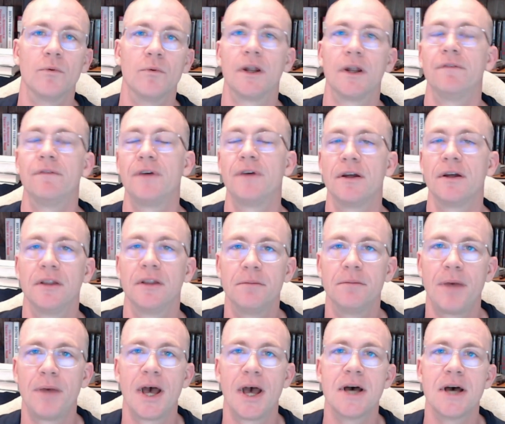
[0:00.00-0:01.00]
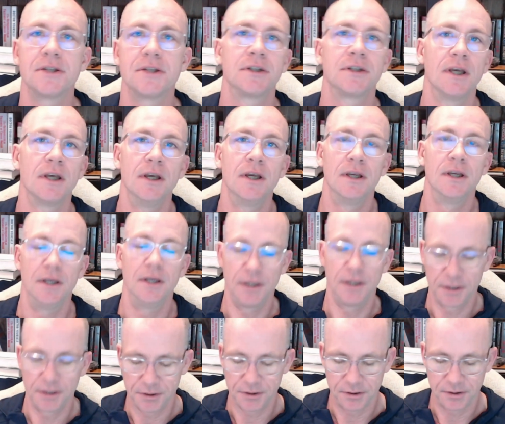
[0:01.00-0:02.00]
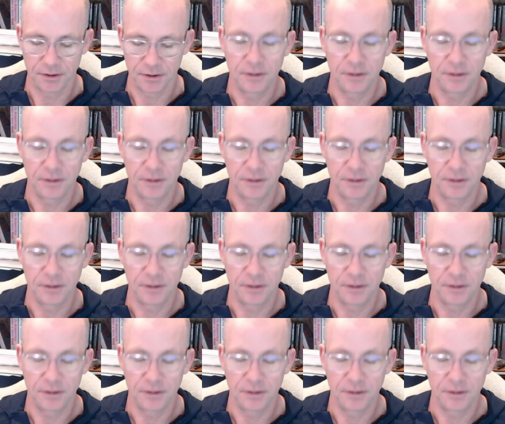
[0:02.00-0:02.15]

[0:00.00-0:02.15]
What I found in the past is